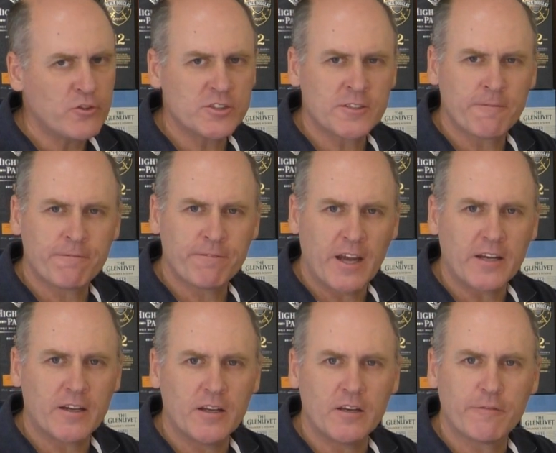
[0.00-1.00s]
Just a
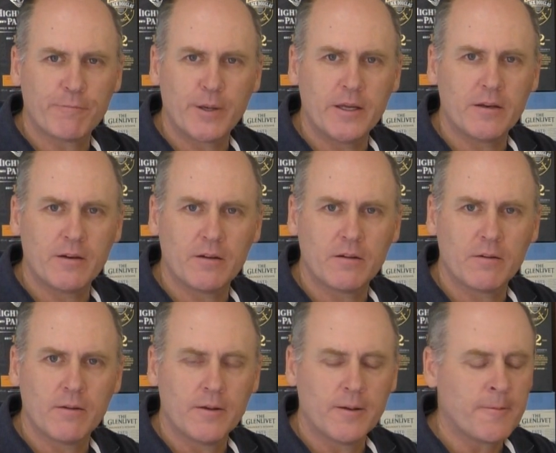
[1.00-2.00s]
faint hint of peat in it.